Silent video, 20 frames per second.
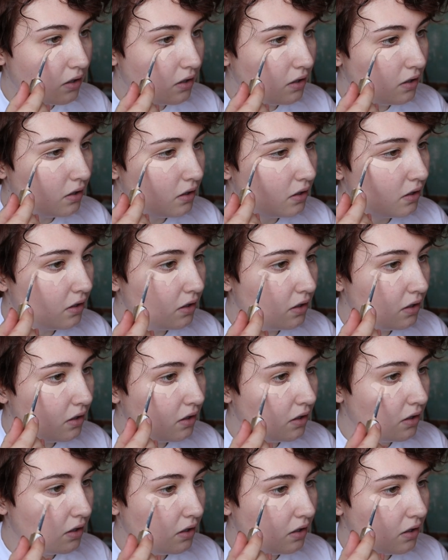
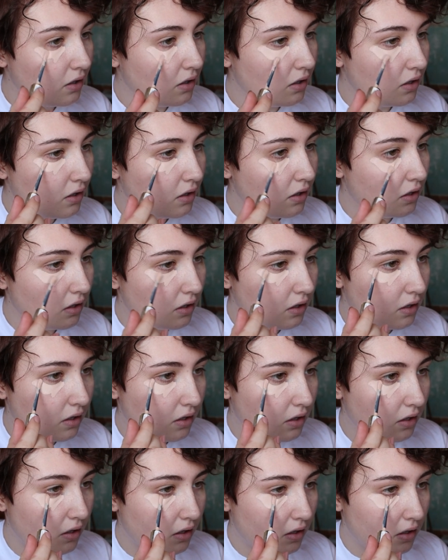
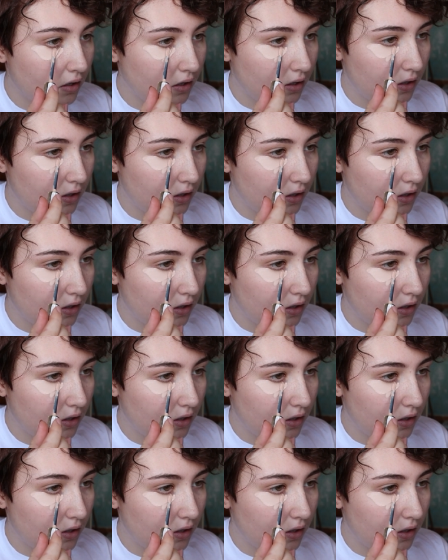(silence)